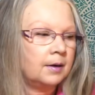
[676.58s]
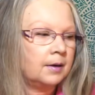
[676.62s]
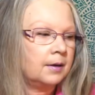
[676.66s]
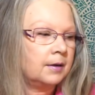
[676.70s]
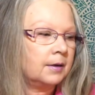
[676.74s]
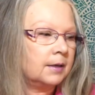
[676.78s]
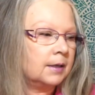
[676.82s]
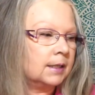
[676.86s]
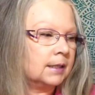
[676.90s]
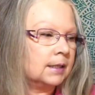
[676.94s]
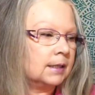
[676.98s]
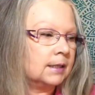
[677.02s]

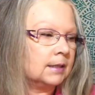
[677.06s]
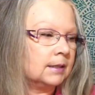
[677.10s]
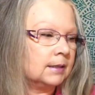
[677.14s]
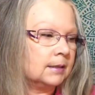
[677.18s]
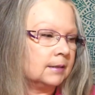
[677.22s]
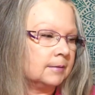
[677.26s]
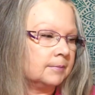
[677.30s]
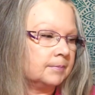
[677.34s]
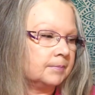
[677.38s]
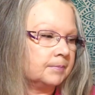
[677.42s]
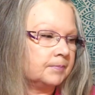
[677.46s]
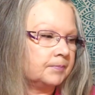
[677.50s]

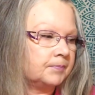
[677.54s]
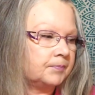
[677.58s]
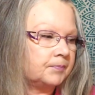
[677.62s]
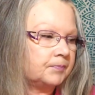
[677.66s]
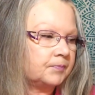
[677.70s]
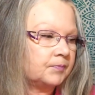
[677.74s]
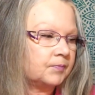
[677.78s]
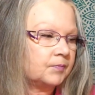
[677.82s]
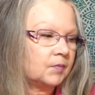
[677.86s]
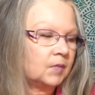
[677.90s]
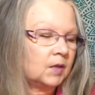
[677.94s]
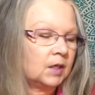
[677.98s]
Um,
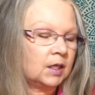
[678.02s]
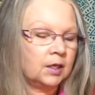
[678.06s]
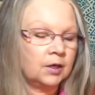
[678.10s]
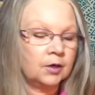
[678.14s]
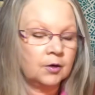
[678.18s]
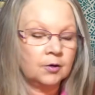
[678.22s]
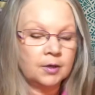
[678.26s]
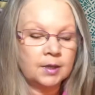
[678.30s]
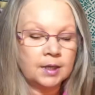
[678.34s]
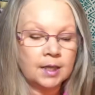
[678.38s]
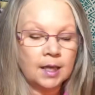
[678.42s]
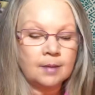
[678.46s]
you
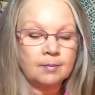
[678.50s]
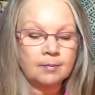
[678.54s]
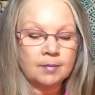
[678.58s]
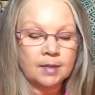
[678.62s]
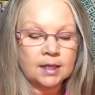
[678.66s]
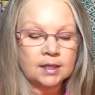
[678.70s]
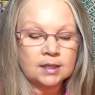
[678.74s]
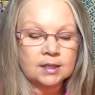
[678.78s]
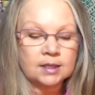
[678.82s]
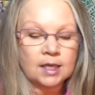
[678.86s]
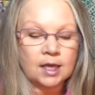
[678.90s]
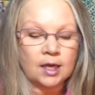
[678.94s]
know, and that
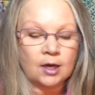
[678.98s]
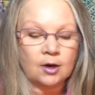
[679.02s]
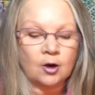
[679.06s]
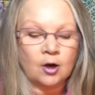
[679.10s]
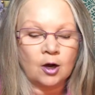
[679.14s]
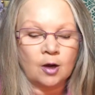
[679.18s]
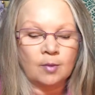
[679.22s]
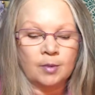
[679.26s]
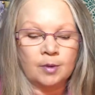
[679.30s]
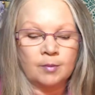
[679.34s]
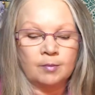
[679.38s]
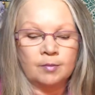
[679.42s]
might take
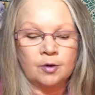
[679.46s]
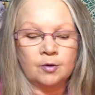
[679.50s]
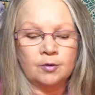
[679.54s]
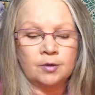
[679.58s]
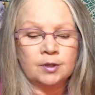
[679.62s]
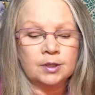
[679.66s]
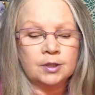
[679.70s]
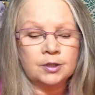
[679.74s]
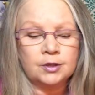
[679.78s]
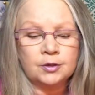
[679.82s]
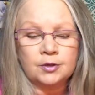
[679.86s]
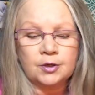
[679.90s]
hermit mode.
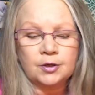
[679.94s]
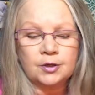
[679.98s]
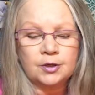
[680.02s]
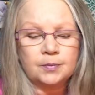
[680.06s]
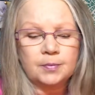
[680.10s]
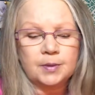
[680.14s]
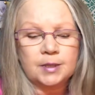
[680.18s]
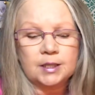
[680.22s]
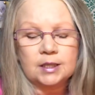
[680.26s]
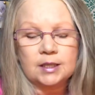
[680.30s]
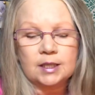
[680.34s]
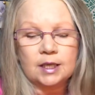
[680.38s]
And you could
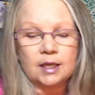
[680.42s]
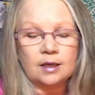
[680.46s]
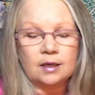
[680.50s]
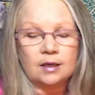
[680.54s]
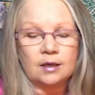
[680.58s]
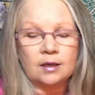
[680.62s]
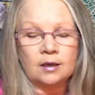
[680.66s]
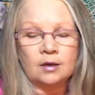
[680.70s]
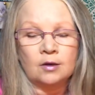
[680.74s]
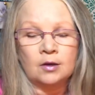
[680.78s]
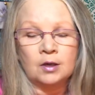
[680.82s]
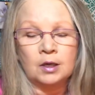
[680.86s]
be
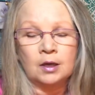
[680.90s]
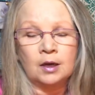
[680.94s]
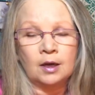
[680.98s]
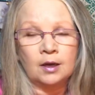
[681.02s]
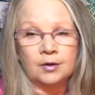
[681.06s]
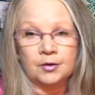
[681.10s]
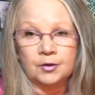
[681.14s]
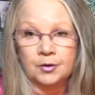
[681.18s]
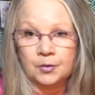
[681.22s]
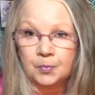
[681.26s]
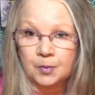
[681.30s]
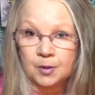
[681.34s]
taking on
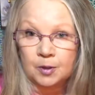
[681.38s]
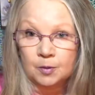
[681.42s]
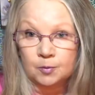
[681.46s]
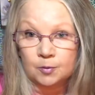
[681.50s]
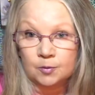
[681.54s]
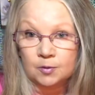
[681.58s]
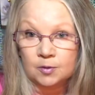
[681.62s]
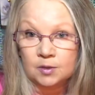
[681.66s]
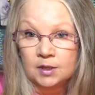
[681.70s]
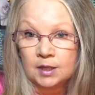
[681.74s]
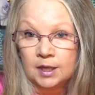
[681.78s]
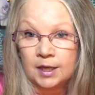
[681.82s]
other
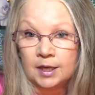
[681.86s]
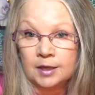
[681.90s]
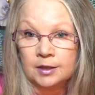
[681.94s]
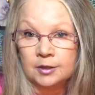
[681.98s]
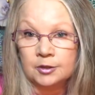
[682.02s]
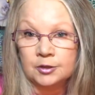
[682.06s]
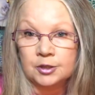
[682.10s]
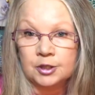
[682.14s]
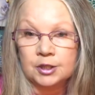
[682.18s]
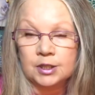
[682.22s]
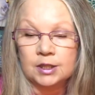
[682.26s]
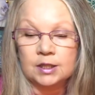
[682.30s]
people's
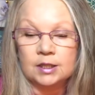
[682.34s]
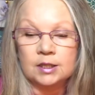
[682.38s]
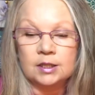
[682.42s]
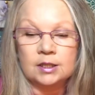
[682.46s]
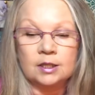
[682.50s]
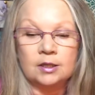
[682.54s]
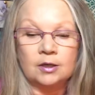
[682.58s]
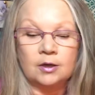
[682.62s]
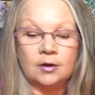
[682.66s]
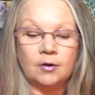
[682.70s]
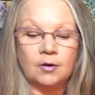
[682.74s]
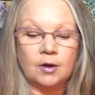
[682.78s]
energies, you
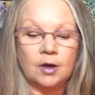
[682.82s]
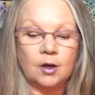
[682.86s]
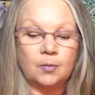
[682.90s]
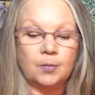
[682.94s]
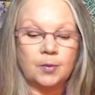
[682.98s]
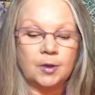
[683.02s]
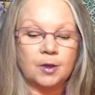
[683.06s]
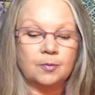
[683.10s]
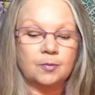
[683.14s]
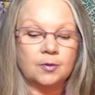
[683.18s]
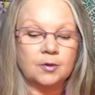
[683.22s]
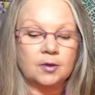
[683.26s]
know, how
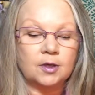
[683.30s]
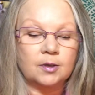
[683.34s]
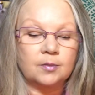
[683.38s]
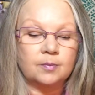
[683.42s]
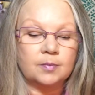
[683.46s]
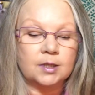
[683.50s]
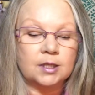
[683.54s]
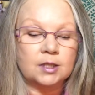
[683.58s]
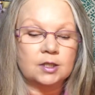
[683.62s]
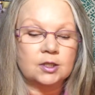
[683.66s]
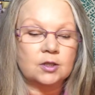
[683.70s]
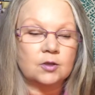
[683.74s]
people can
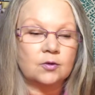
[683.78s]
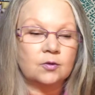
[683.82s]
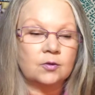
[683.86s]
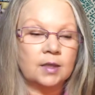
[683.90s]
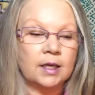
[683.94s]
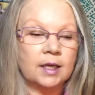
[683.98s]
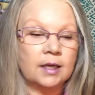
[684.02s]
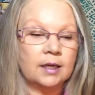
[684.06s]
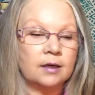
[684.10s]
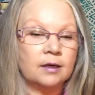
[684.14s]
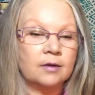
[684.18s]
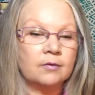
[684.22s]
be so
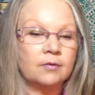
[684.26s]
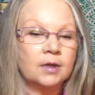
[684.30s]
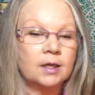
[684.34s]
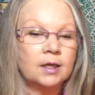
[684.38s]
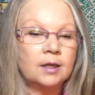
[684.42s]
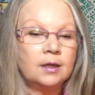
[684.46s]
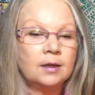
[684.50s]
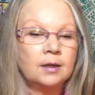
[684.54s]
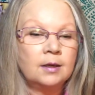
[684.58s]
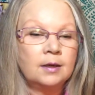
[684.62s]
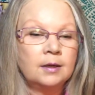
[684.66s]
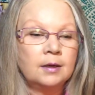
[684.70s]
negative.
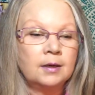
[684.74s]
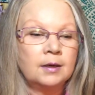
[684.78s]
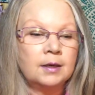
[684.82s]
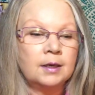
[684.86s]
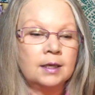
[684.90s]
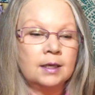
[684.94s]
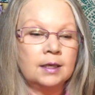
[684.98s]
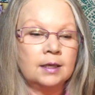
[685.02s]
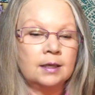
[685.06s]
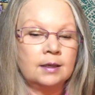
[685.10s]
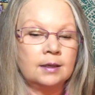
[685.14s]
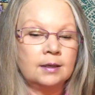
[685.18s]

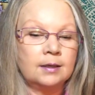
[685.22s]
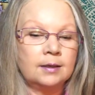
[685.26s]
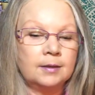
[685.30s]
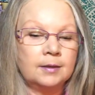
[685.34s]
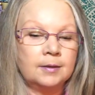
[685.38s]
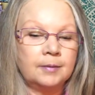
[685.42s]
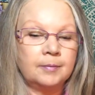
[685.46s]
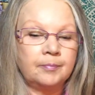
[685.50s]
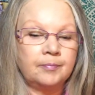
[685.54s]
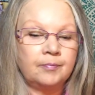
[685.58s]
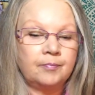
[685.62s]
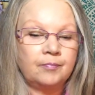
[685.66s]

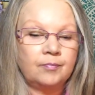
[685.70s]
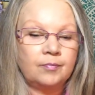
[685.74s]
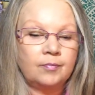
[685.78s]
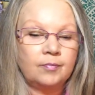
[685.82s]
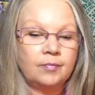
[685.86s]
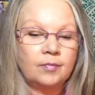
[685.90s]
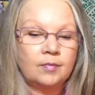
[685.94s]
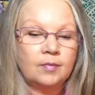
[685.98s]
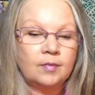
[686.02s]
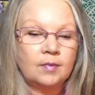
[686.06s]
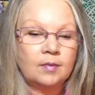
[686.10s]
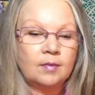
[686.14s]
Um,
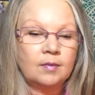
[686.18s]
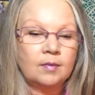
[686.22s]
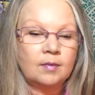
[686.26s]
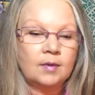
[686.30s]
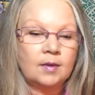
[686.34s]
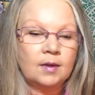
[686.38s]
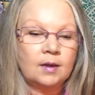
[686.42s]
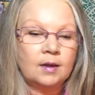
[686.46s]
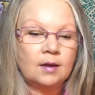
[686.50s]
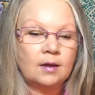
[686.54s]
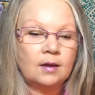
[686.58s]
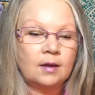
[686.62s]

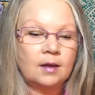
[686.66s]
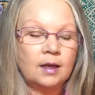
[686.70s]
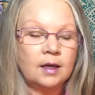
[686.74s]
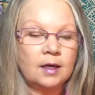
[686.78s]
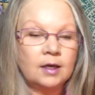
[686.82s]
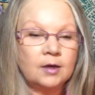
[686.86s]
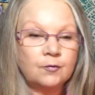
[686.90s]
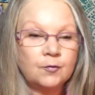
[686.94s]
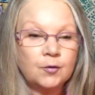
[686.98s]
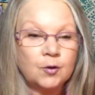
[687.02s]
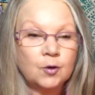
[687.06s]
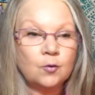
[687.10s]

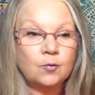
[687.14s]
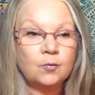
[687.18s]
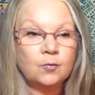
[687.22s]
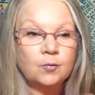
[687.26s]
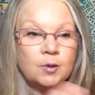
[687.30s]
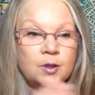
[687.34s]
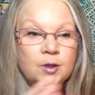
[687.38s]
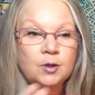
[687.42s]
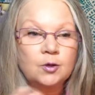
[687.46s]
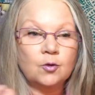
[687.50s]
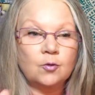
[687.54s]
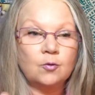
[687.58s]
and if you're
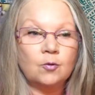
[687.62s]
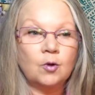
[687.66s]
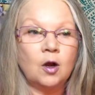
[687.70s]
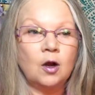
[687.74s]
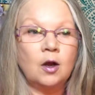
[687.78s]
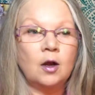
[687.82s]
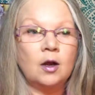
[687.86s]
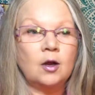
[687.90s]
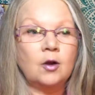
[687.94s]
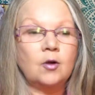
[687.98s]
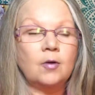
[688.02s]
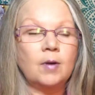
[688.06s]
with the
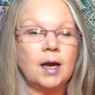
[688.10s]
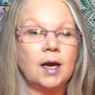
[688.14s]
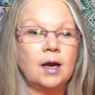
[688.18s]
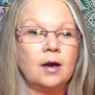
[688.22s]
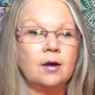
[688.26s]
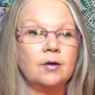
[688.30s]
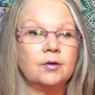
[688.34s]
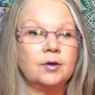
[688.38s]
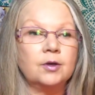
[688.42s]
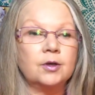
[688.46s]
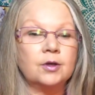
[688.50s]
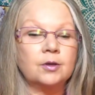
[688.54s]
wrong
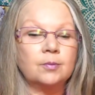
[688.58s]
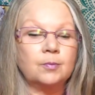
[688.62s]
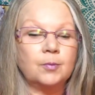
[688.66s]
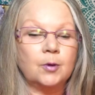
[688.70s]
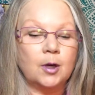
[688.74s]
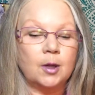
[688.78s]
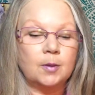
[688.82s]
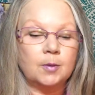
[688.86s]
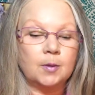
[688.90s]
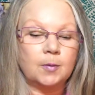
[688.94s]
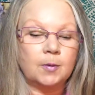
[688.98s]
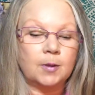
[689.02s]
crowd, you're
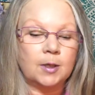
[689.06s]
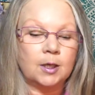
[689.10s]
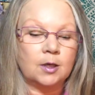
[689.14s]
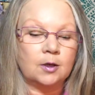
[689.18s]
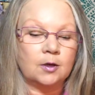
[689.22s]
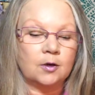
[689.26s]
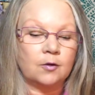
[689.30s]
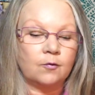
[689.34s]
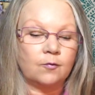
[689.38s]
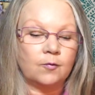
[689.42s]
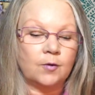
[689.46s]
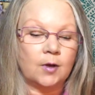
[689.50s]
probably
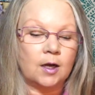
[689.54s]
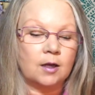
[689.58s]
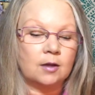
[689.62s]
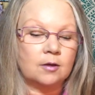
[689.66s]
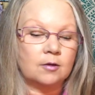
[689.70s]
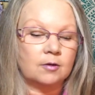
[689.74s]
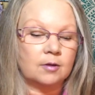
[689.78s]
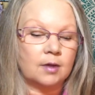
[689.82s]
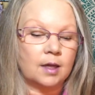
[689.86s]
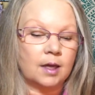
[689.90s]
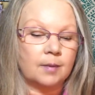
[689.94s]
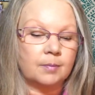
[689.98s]
going to
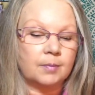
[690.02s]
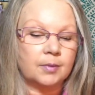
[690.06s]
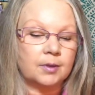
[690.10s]
follow that.